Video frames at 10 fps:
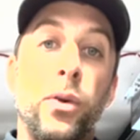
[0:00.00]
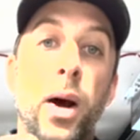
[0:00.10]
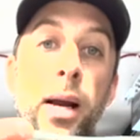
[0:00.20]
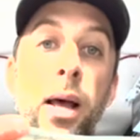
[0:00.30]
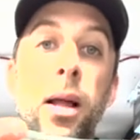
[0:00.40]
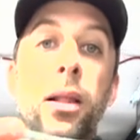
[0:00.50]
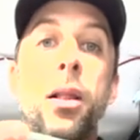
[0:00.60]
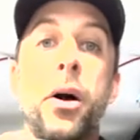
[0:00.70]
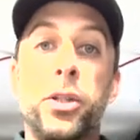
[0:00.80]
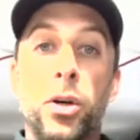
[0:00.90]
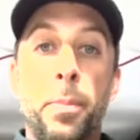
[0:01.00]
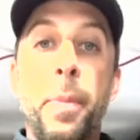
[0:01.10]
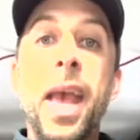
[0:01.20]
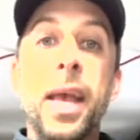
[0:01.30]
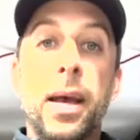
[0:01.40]
on larger
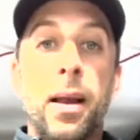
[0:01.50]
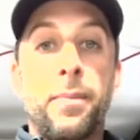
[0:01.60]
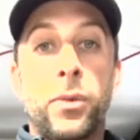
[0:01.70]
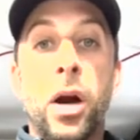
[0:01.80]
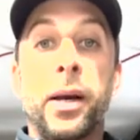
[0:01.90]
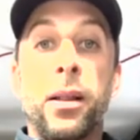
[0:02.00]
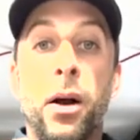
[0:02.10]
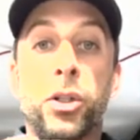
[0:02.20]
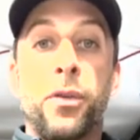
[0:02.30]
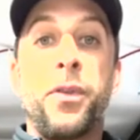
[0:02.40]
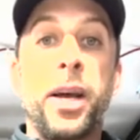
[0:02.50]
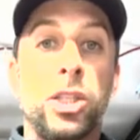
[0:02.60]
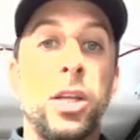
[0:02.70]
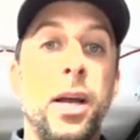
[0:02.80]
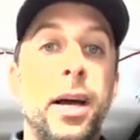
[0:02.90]
bait and I'm targeting larger
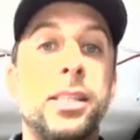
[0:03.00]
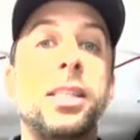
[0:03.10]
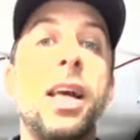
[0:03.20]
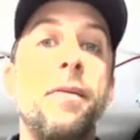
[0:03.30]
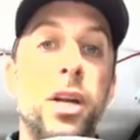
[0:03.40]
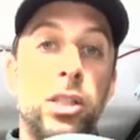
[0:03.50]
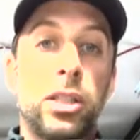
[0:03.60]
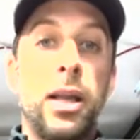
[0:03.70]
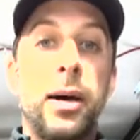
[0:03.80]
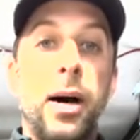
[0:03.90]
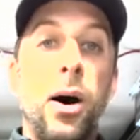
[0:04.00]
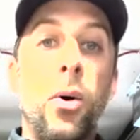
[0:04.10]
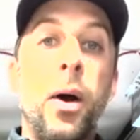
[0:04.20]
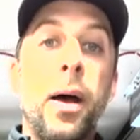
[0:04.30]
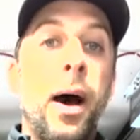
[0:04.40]
fish, a 7-inch
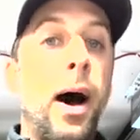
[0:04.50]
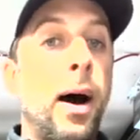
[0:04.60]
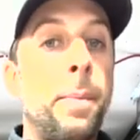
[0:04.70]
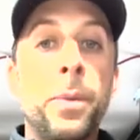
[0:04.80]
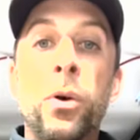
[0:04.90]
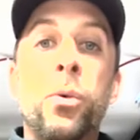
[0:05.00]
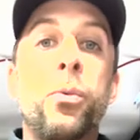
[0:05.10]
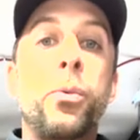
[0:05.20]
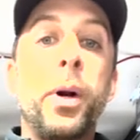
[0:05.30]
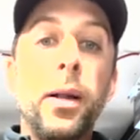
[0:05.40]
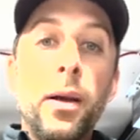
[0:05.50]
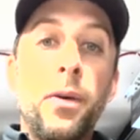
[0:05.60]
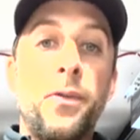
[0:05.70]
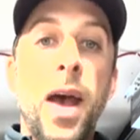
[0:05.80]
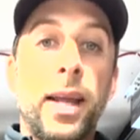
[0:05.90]
sluggo. Really
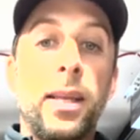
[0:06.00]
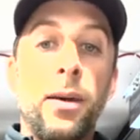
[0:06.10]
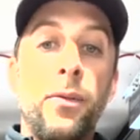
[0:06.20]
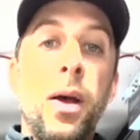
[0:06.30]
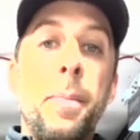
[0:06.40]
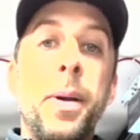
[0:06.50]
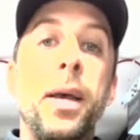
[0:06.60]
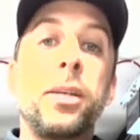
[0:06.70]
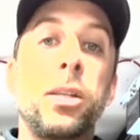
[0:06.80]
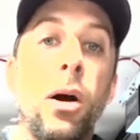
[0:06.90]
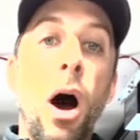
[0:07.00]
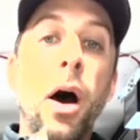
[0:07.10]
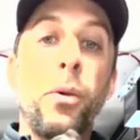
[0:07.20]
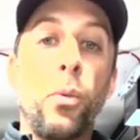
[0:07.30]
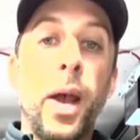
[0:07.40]
effective because they're
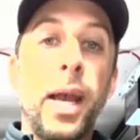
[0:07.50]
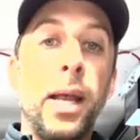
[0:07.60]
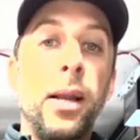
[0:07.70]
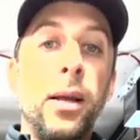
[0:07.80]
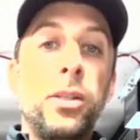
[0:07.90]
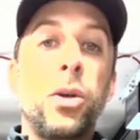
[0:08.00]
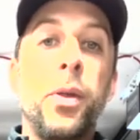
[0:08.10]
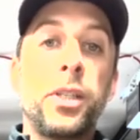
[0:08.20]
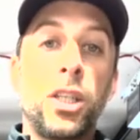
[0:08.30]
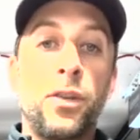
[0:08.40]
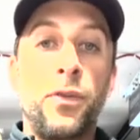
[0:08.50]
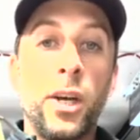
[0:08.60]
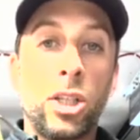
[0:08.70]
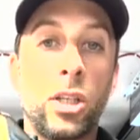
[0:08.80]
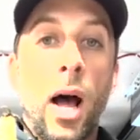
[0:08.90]
unweighted. So this is
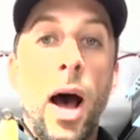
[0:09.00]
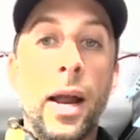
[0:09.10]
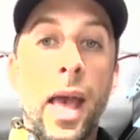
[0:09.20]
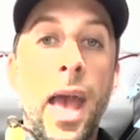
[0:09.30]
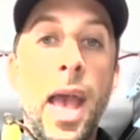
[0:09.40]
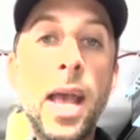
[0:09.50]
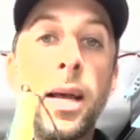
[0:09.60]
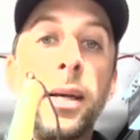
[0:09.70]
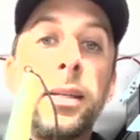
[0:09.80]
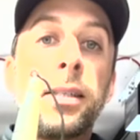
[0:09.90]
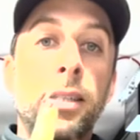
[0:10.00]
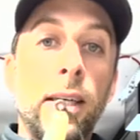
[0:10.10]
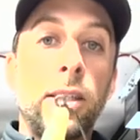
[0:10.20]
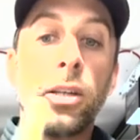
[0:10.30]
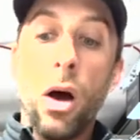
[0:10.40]
fished on a
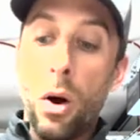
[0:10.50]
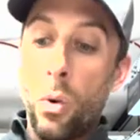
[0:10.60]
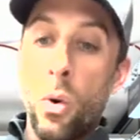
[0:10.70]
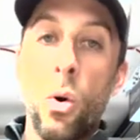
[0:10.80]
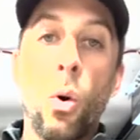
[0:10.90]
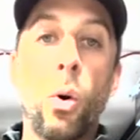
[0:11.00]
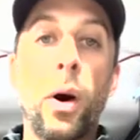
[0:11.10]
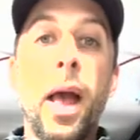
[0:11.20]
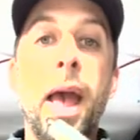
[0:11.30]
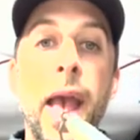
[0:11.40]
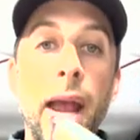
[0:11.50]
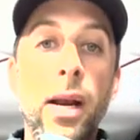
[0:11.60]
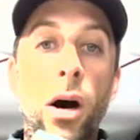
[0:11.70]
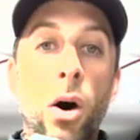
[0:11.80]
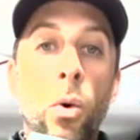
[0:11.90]
6-0 or
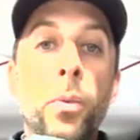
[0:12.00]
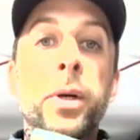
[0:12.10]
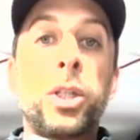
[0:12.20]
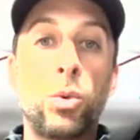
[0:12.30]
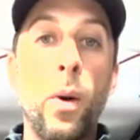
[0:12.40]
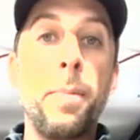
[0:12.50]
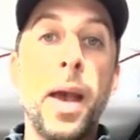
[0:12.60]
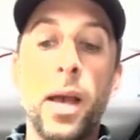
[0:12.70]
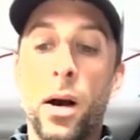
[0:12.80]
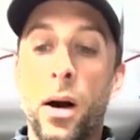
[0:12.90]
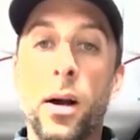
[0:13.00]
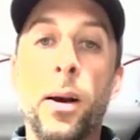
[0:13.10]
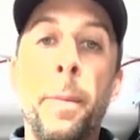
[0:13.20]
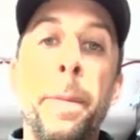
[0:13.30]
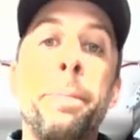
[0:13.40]
8-0 swim bait
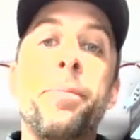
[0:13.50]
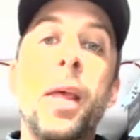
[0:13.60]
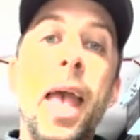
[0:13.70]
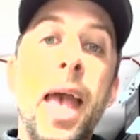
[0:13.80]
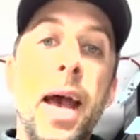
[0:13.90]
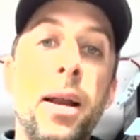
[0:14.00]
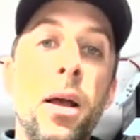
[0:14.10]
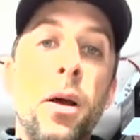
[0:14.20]
hook. And